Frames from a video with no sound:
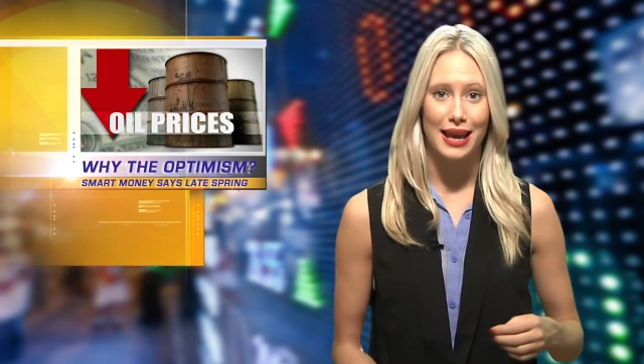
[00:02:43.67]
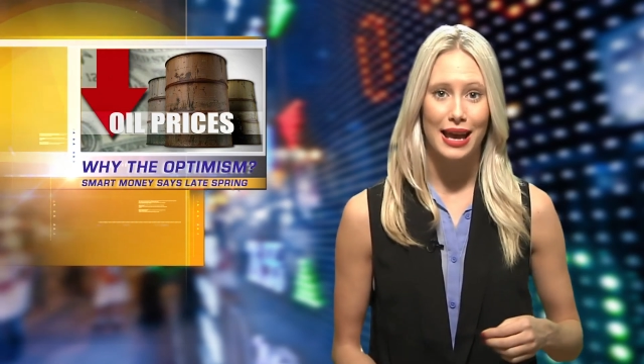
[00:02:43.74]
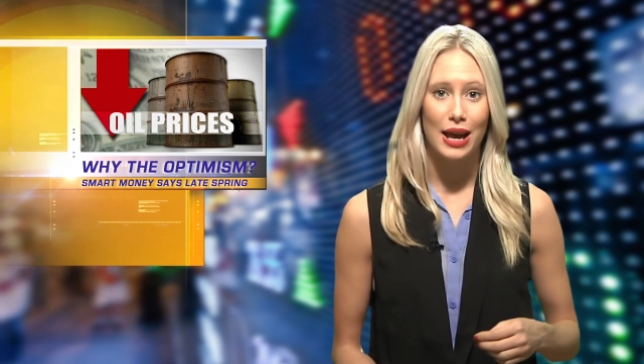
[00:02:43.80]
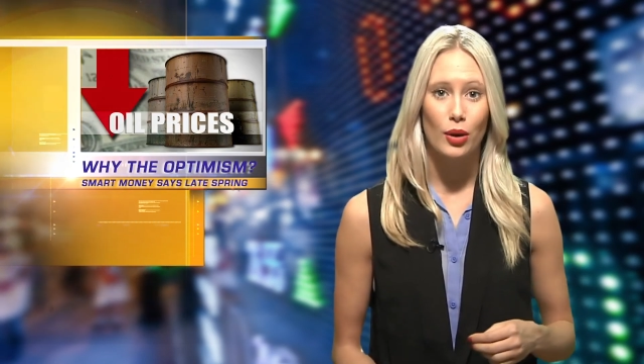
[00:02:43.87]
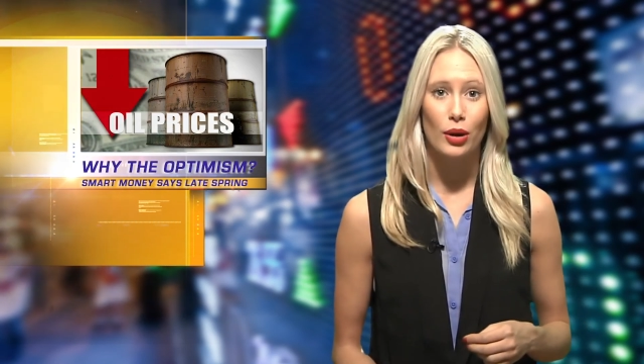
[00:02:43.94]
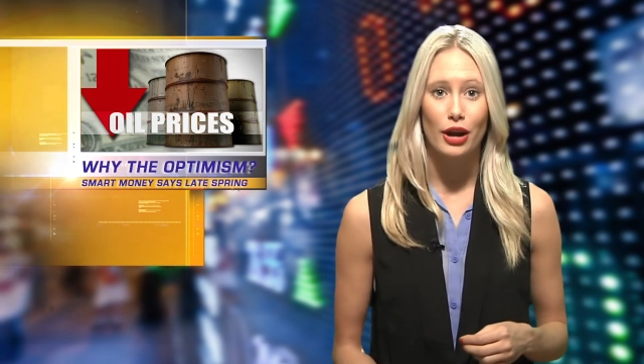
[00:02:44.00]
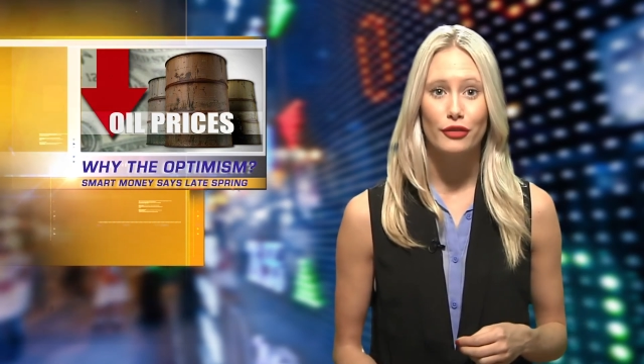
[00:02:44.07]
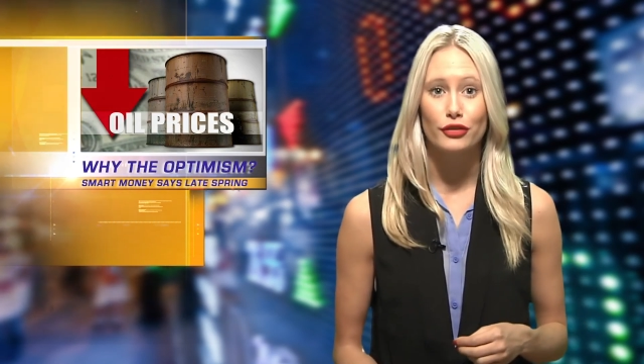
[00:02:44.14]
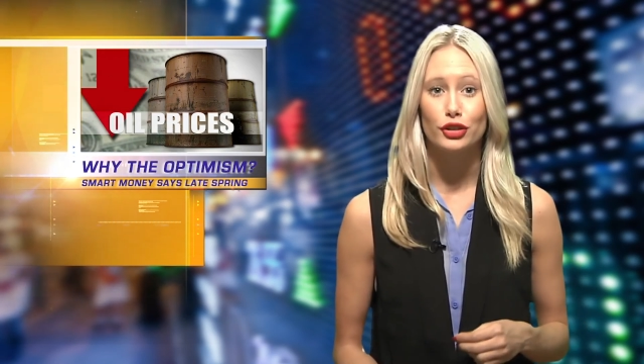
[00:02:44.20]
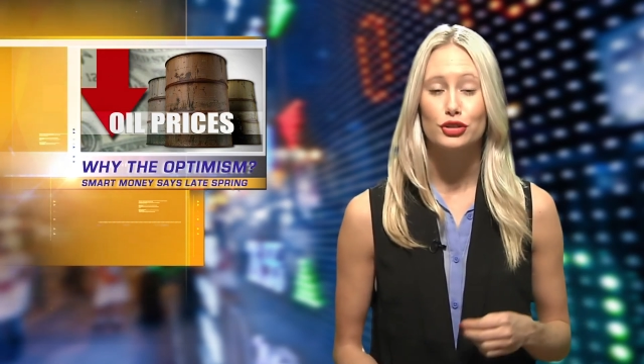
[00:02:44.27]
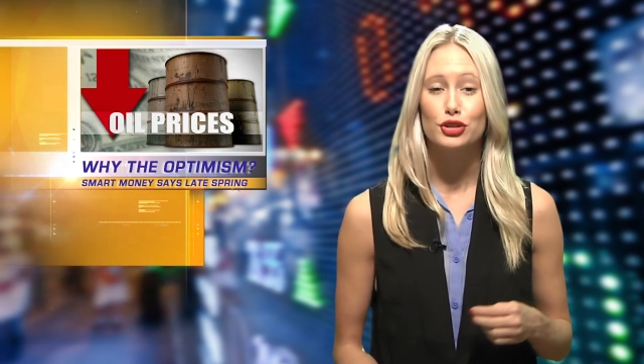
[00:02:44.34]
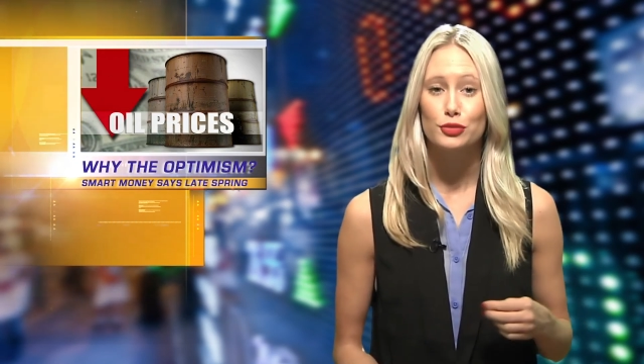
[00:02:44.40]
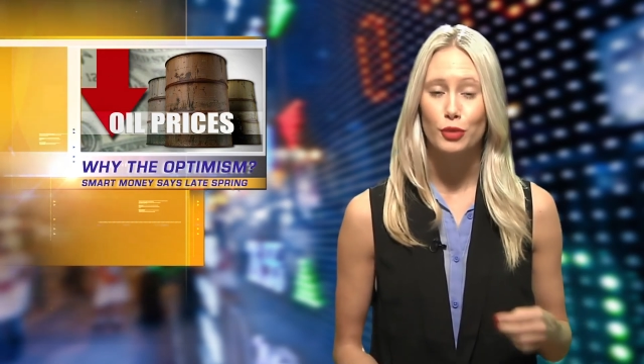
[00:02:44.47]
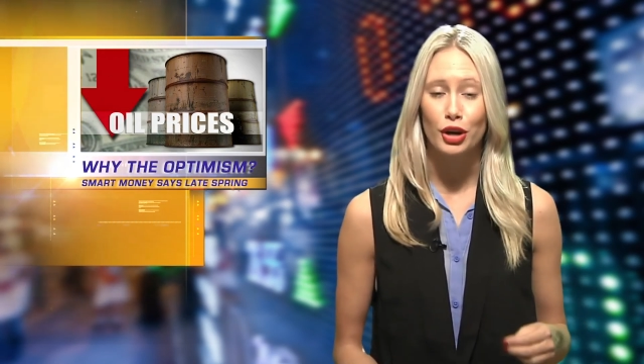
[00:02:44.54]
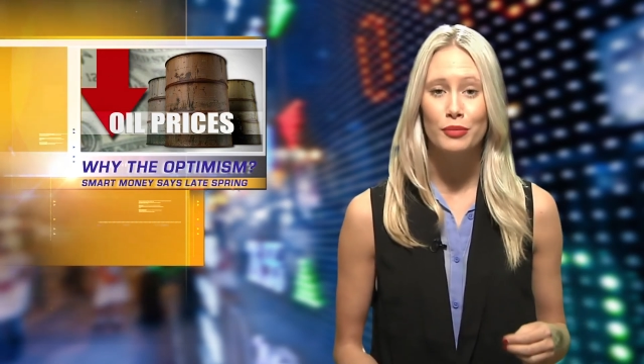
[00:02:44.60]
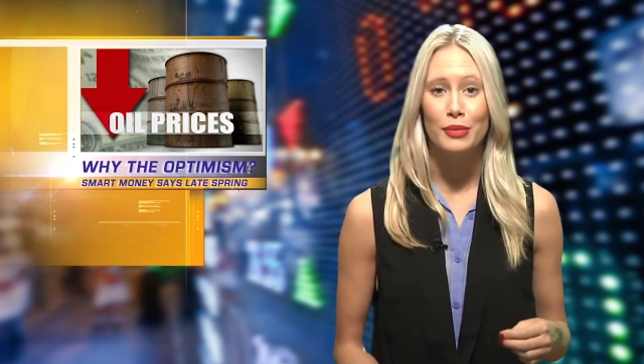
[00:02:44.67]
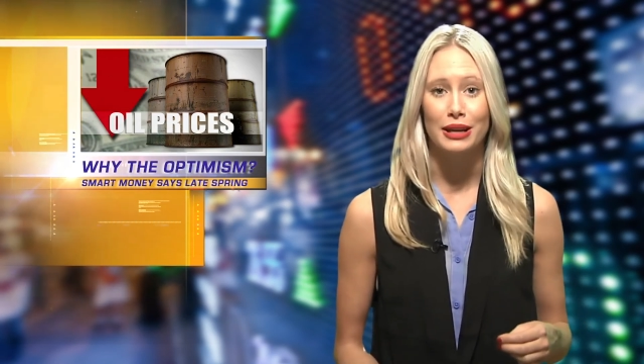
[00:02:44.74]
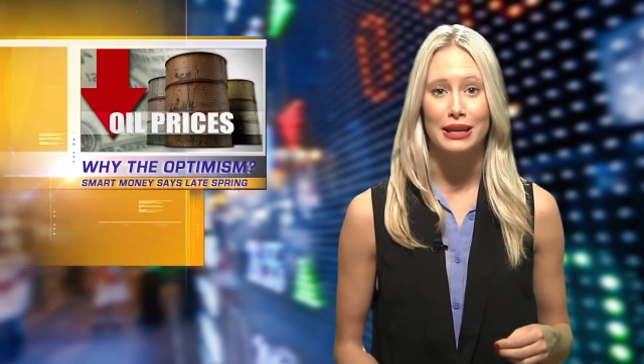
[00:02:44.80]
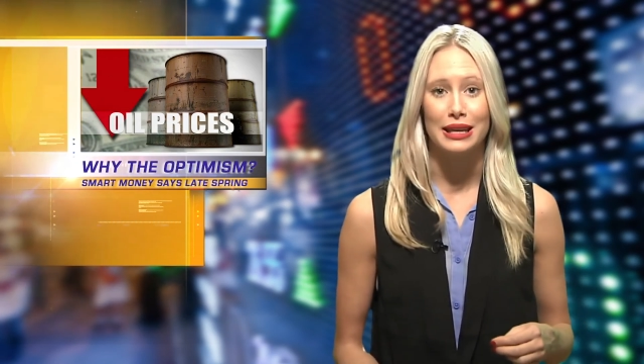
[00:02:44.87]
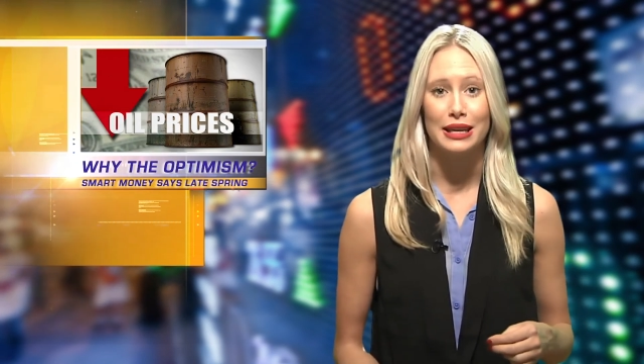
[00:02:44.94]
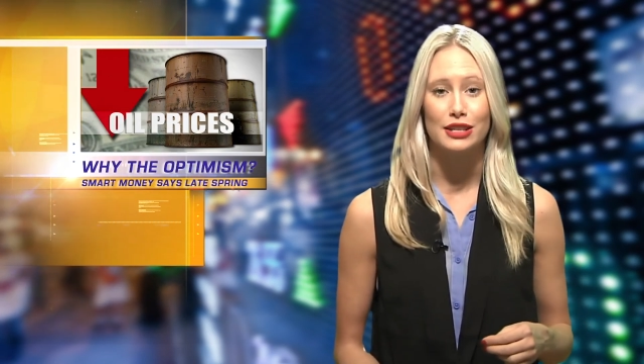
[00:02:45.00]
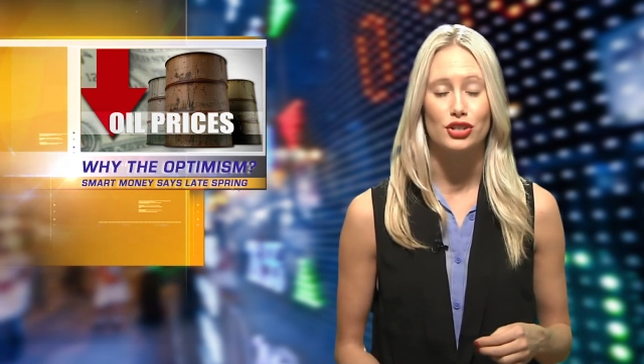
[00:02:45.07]
However, smart
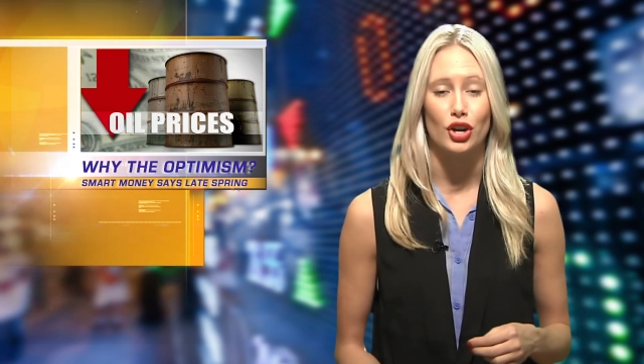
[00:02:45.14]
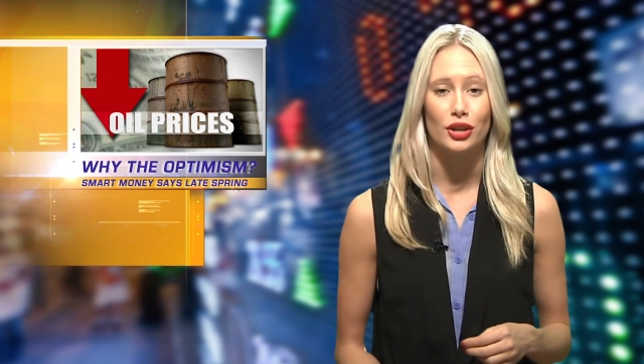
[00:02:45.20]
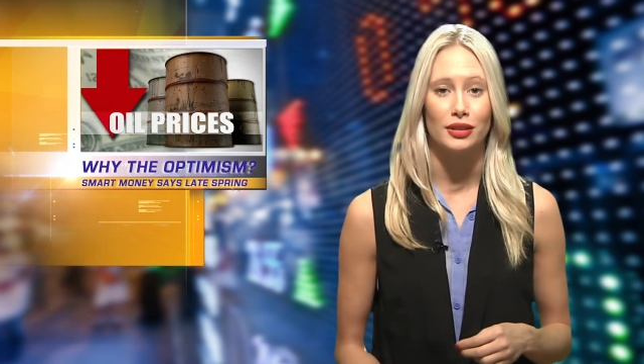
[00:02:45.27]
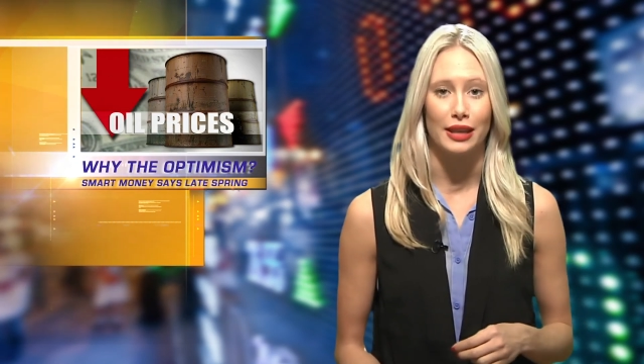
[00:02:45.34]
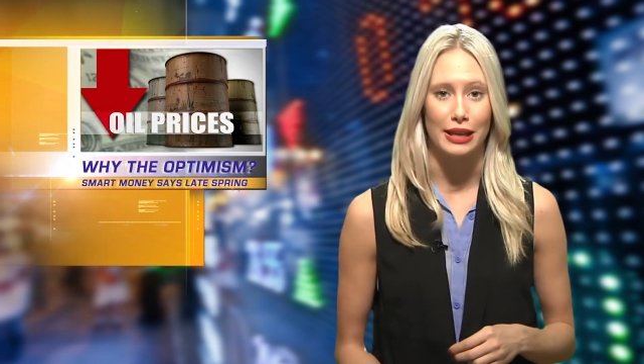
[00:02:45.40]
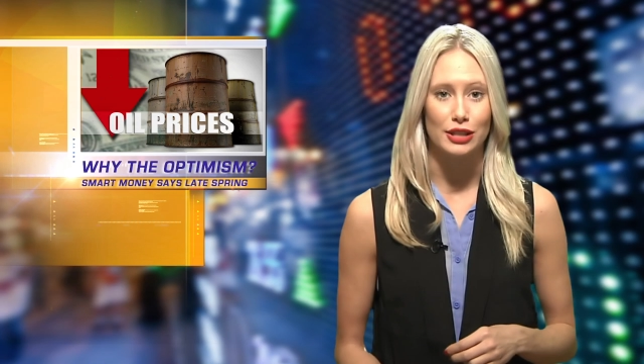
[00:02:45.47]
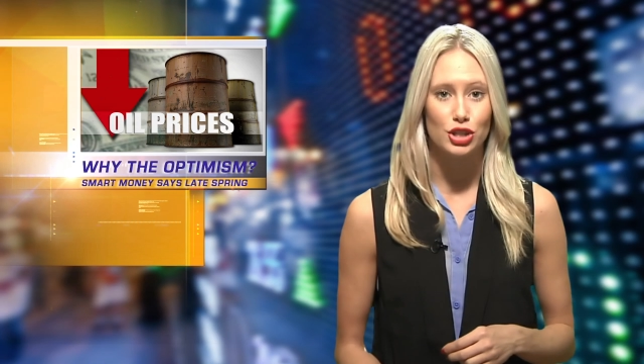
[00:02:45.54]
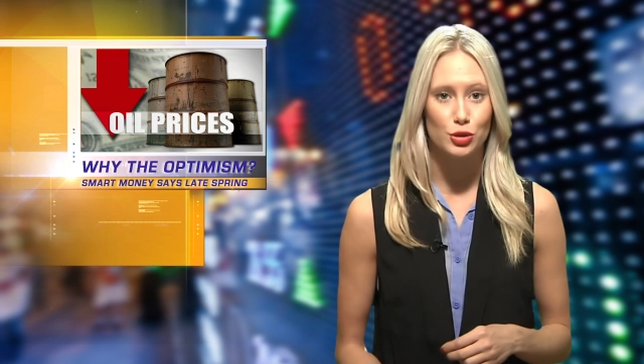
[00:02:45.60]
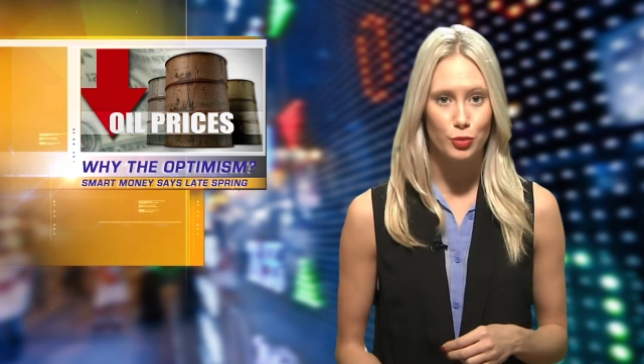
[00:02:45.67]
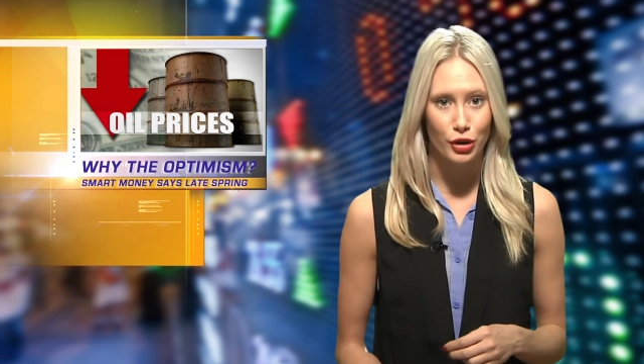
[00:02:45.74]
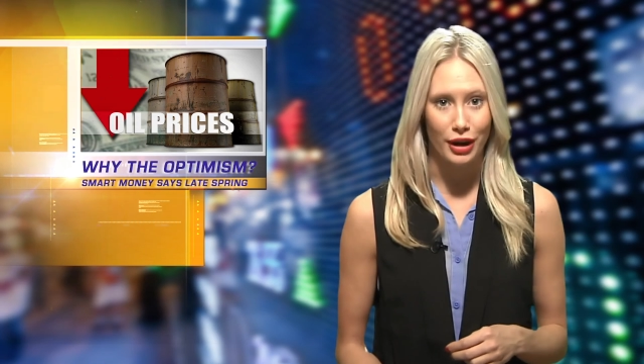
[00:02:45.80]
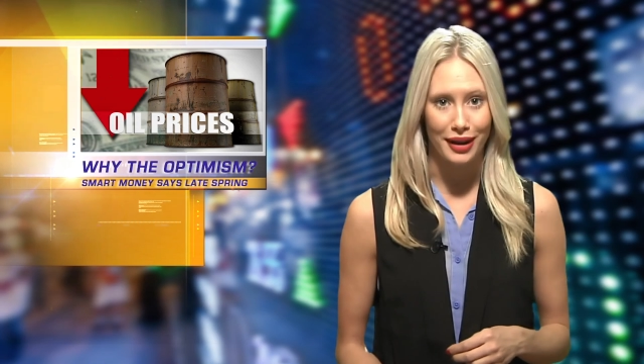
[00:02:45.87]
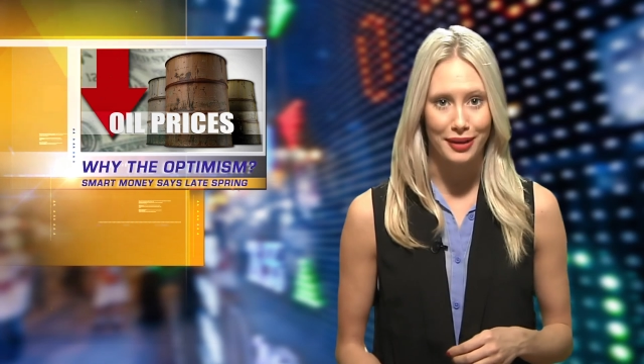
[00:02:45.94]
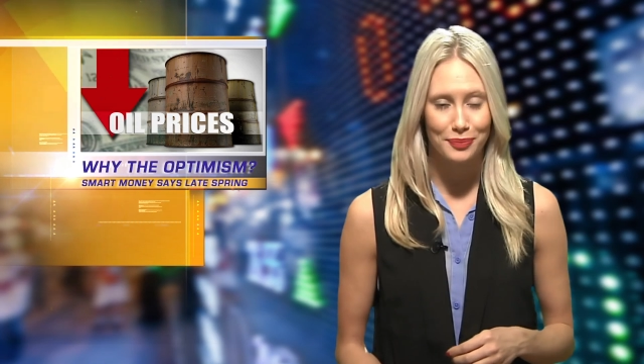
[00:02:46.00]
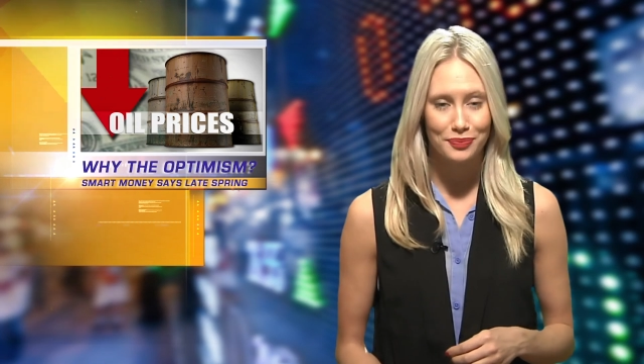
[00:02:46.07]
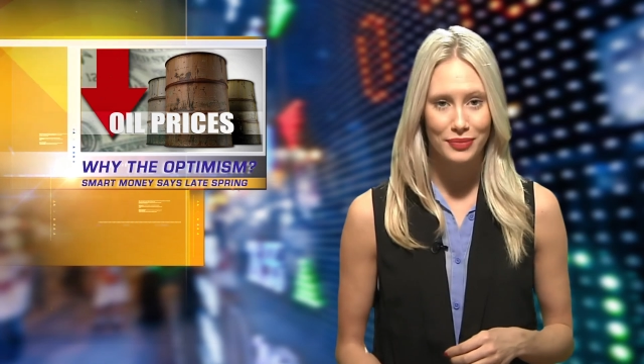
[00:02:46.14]
money is on late spring.